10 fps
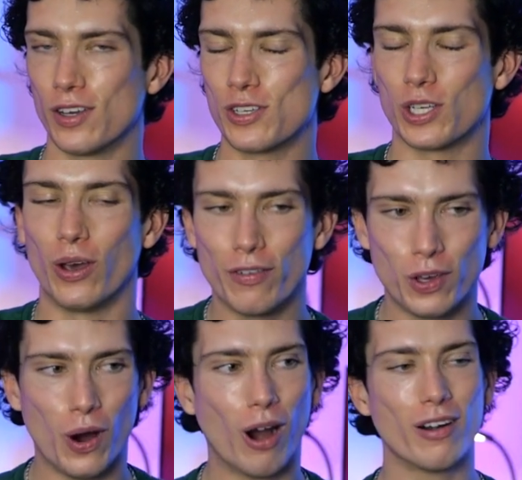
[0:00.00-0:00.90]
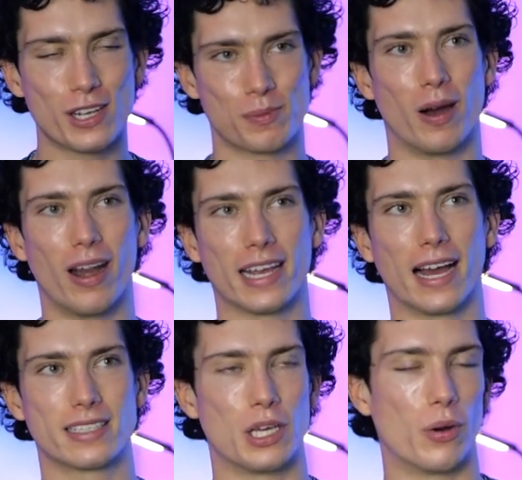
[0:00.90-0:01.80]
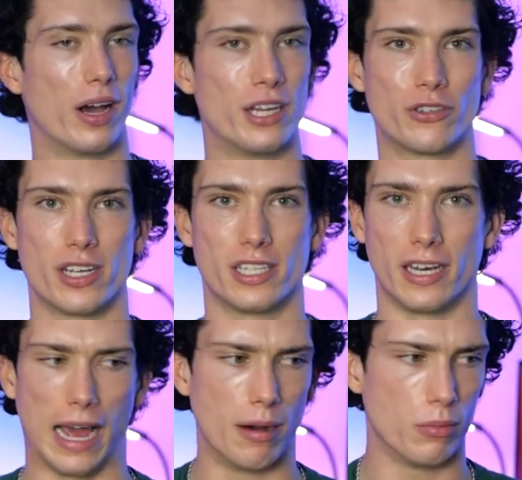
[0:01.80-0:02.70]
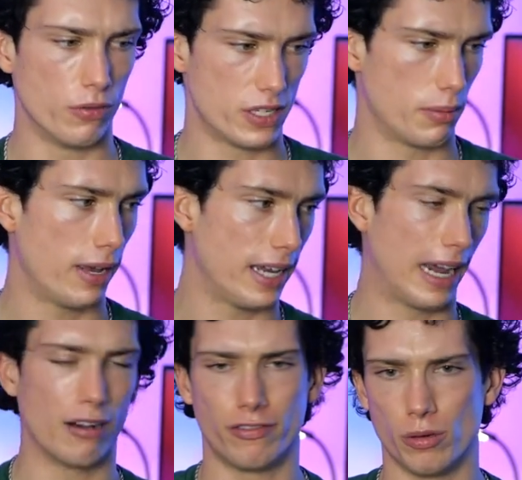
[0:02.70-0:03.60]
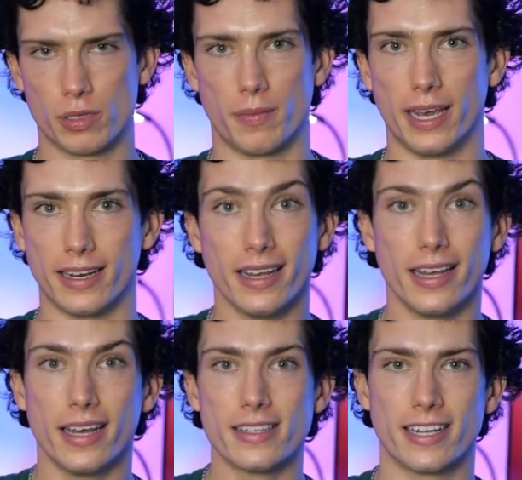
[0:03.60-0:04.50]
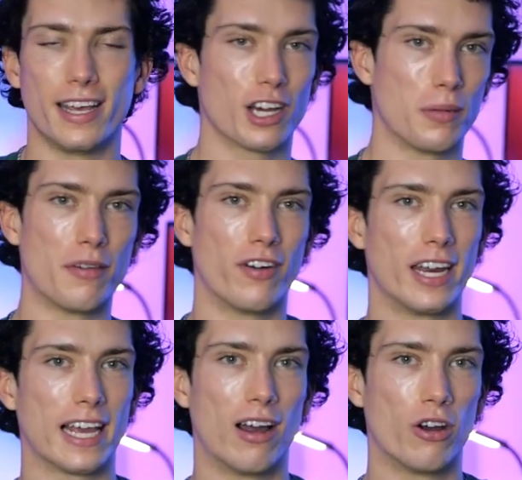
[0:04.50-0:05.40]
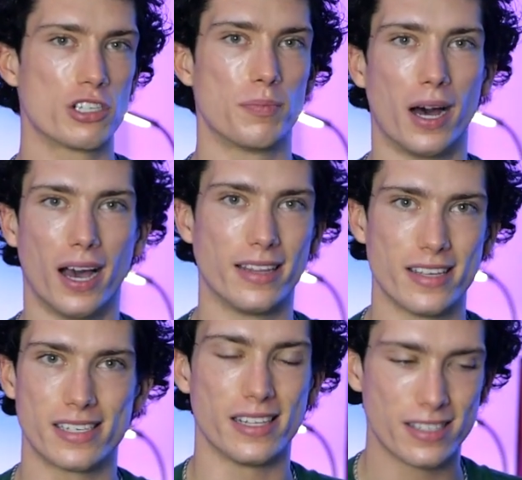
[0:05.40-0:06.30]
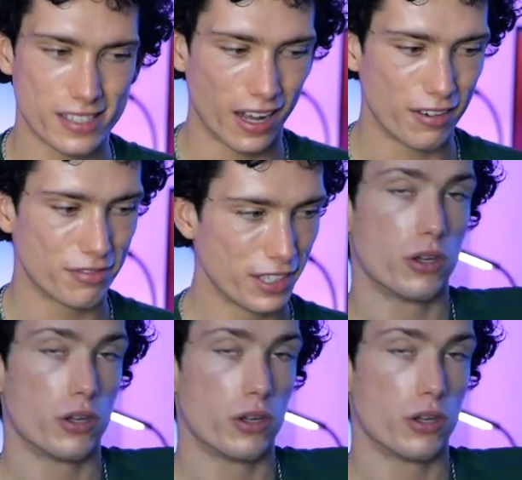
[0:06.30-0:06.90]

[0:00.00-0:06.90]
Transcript: So if you are an aspiring actor, you are interested in how movies are made, how films are made, today you're gonna be finding out lots of behind the scenes stuff,